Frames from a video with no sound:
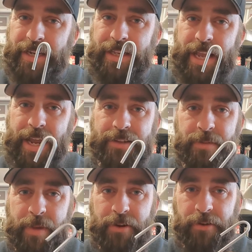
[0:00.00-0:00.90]
that is a
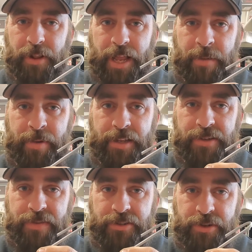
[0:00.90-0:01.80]
metal clamp is
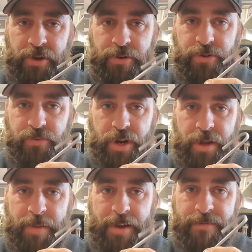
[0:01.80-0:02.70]
eventually going to
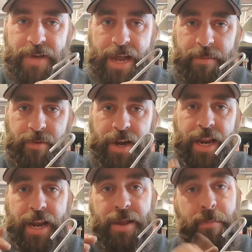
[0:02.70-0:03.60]
rub and
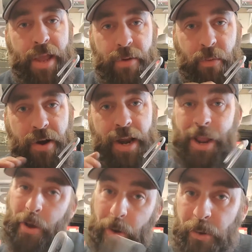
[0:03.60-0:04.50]
vibrate, and it may wear a
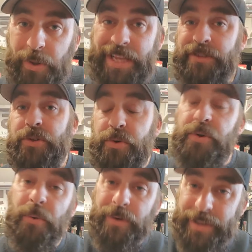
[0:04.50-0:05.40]
hole into
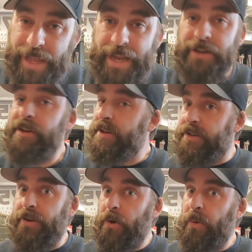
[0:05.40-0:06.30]
your line. You
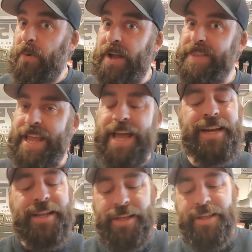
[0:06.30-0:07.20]
don't want
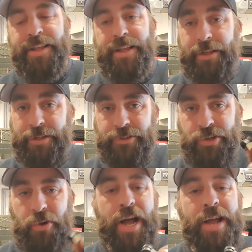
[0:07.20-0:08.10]
that.
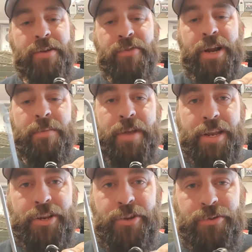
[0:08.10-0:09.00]
So I
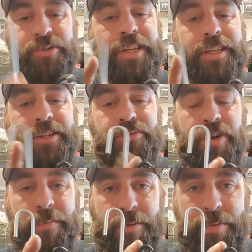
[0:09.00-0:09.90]
recommend using these
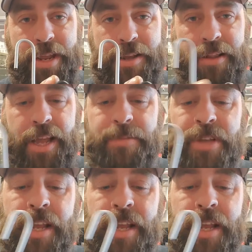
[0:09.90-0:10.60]
rubber P-clamps.